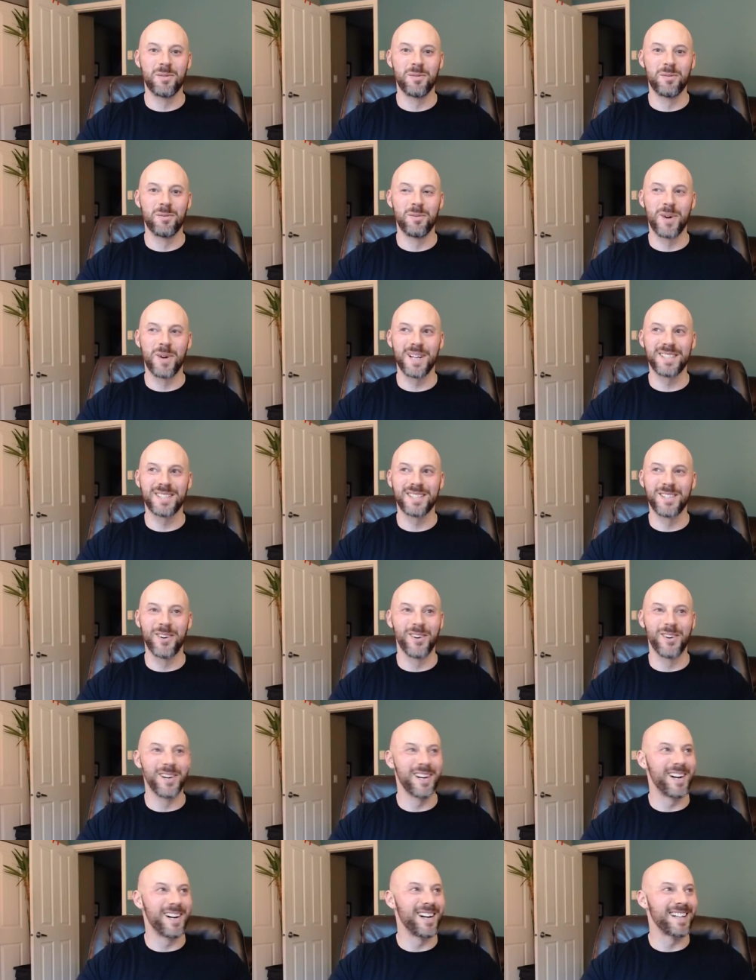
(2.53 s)
What's
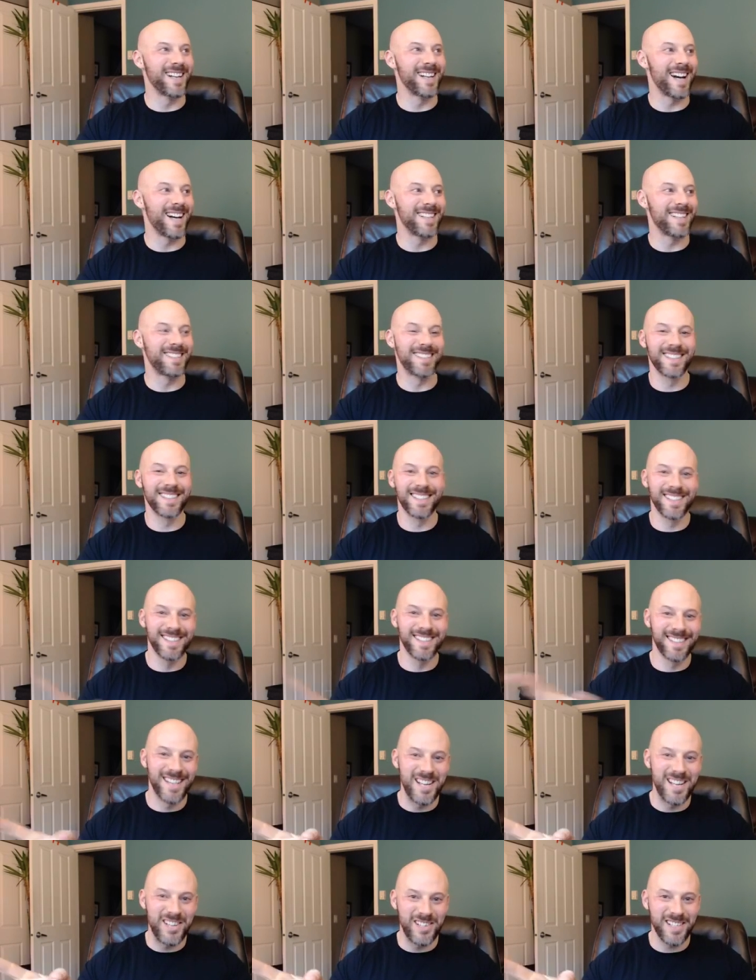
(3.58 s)
going on, guys?
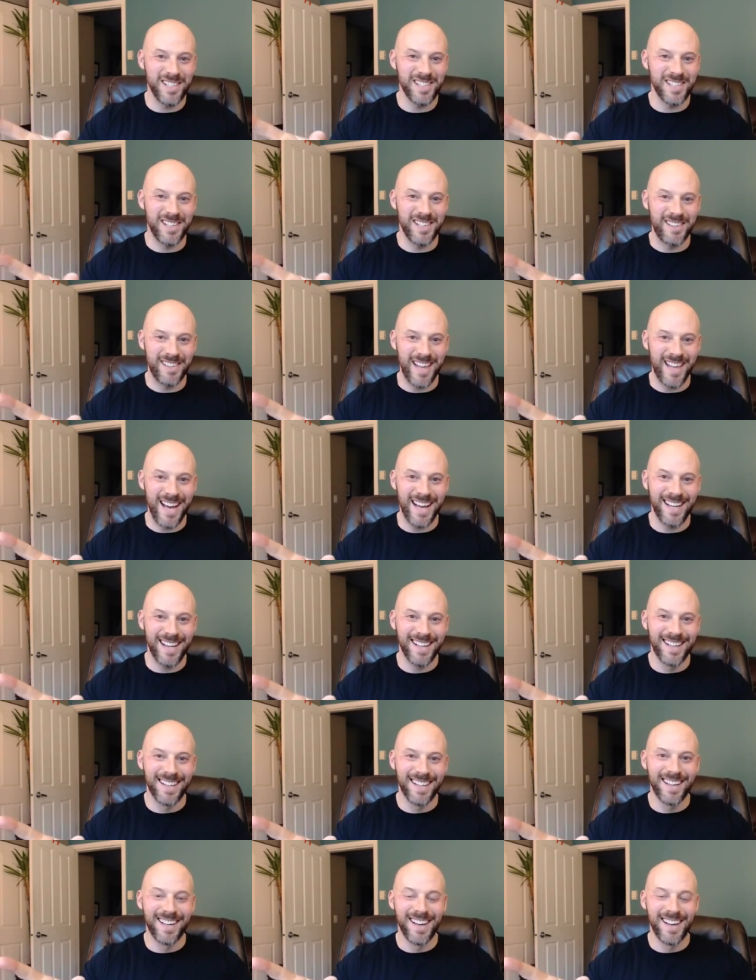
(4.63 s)
Did you just hear that?
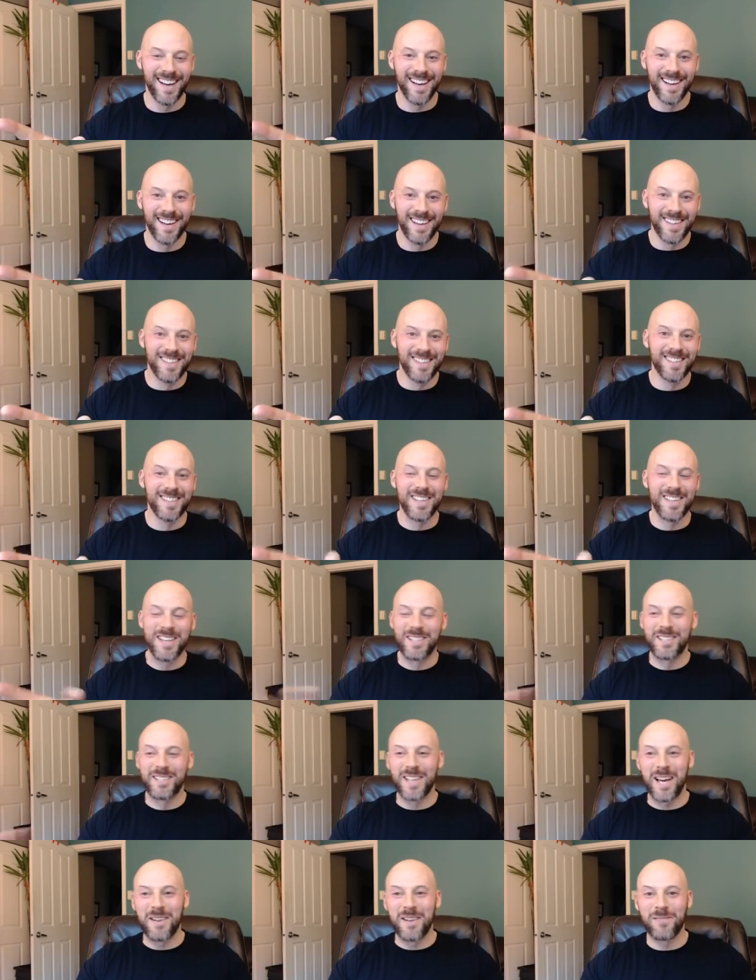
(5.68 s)

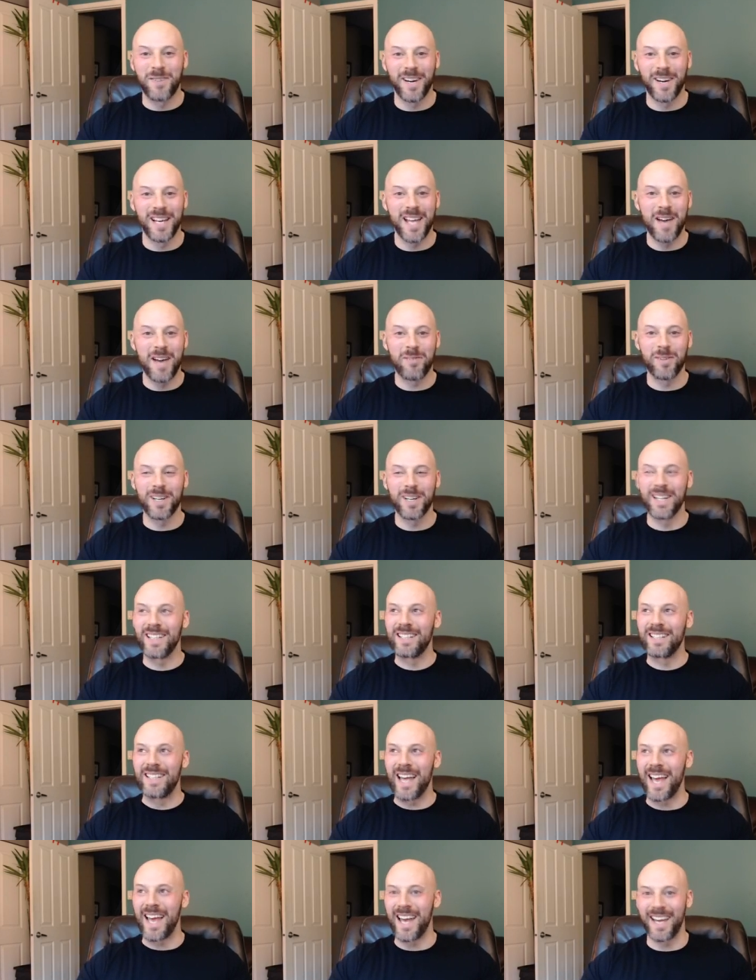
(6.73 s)
It's kind of funny. Every
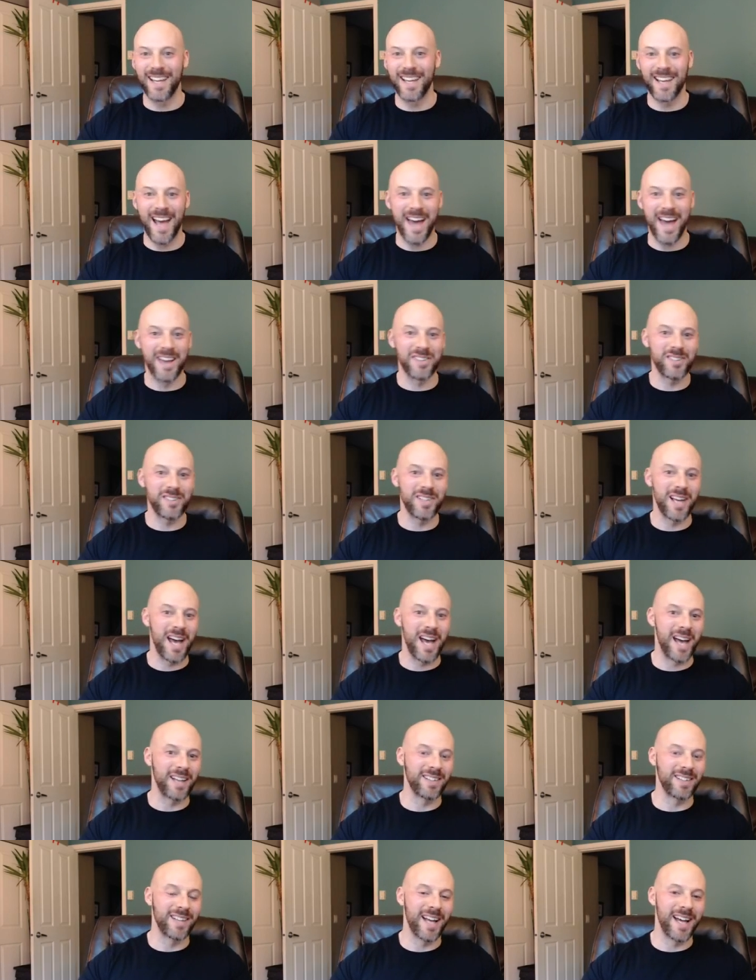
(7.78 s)
day
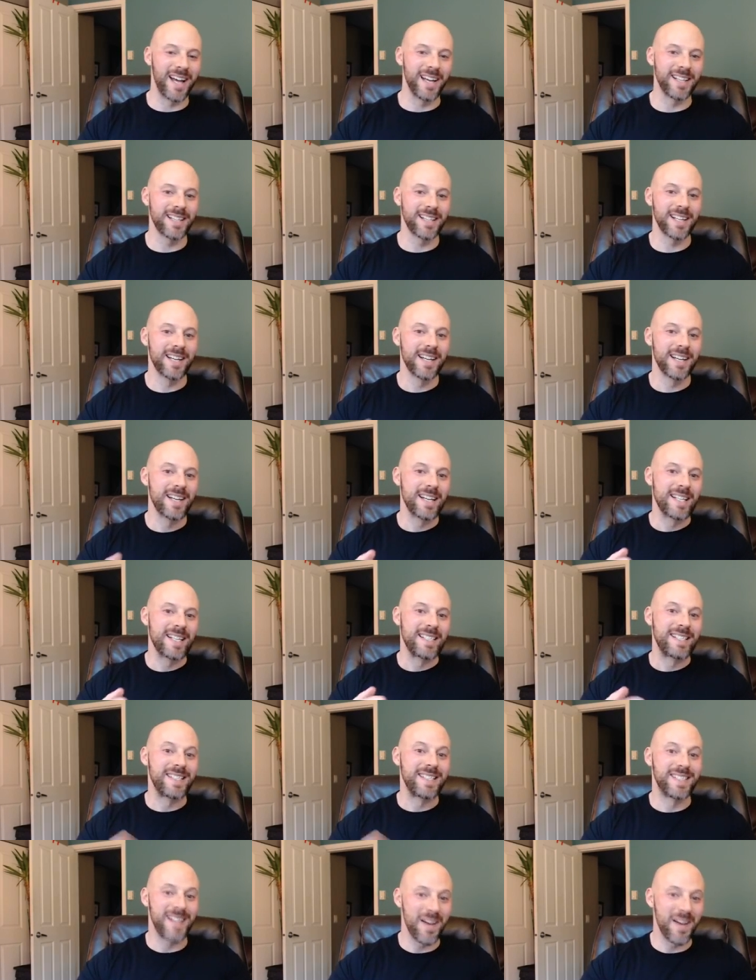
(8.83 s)
at like
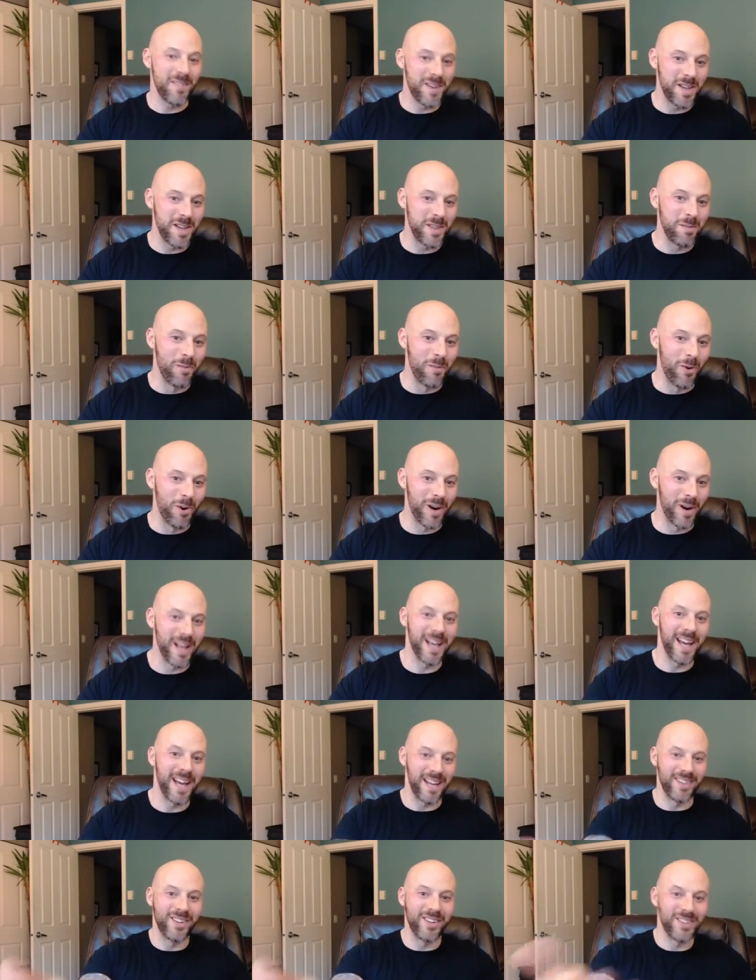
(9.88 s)
7 in the morning,
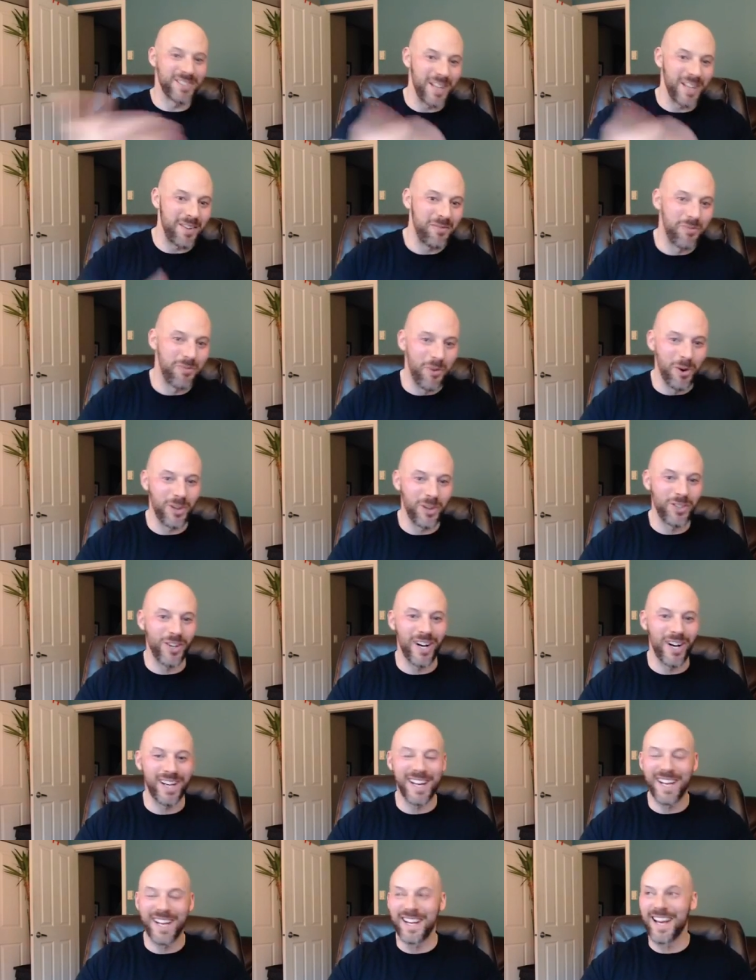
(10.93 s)
and it looks like 4
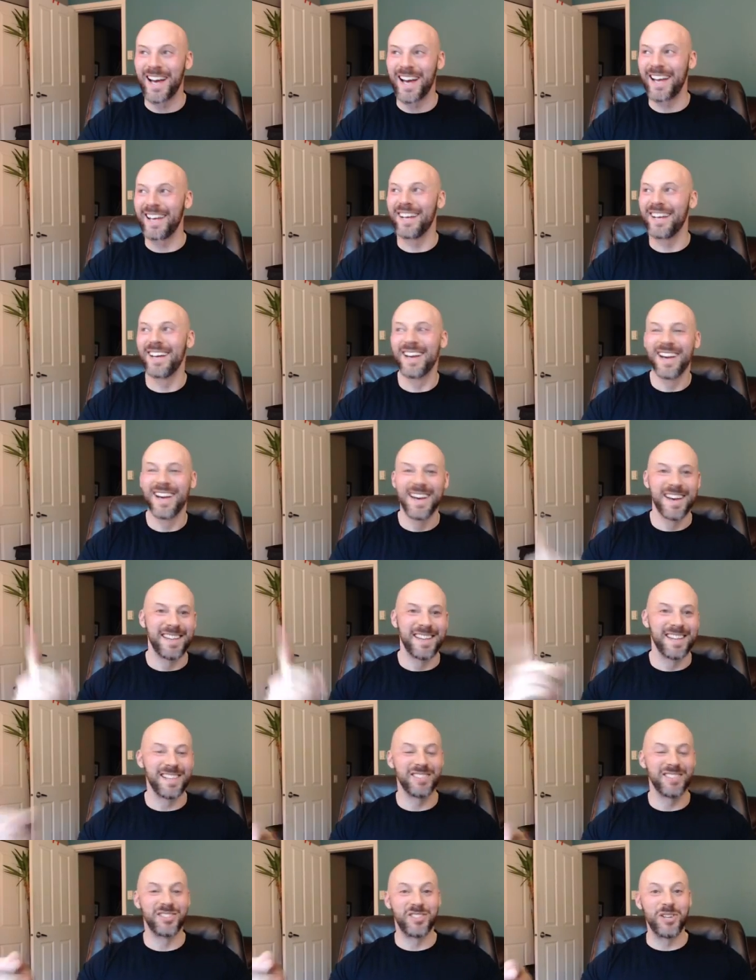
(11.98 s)
o'clock at night.
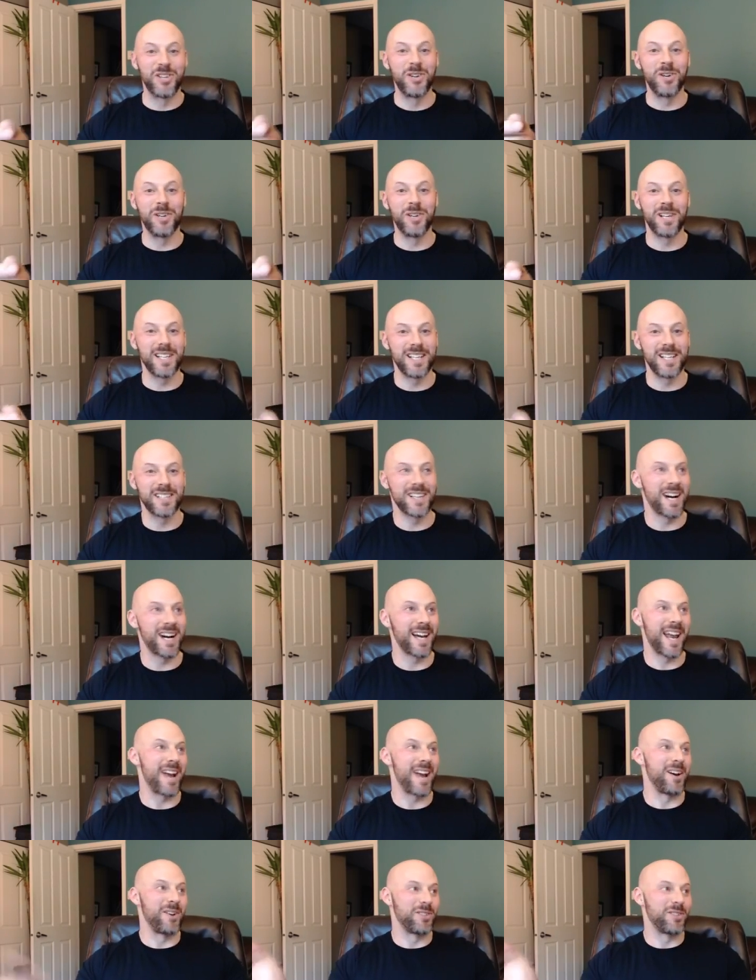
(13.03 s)
This dude, he's got,
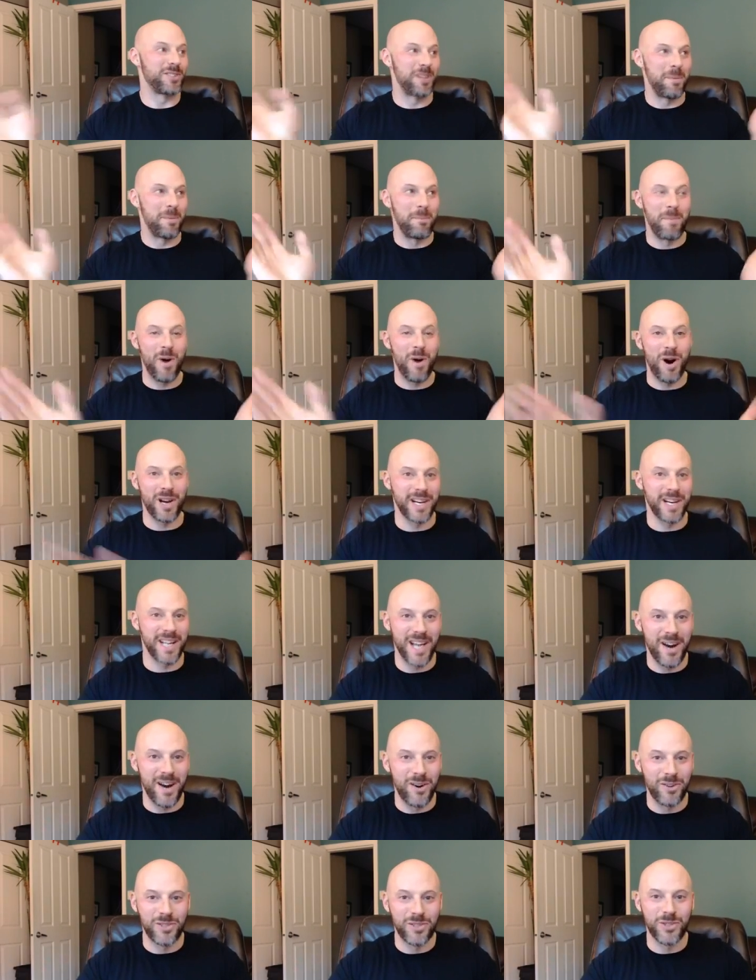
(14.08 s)
I don't know, some modded
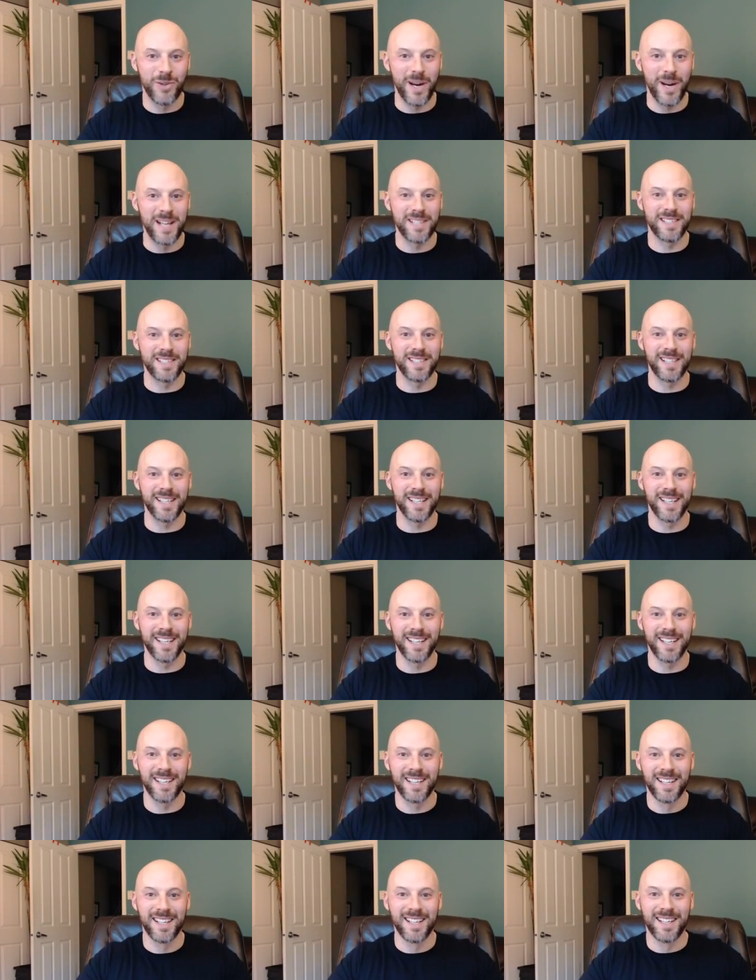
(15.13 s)
out crazy,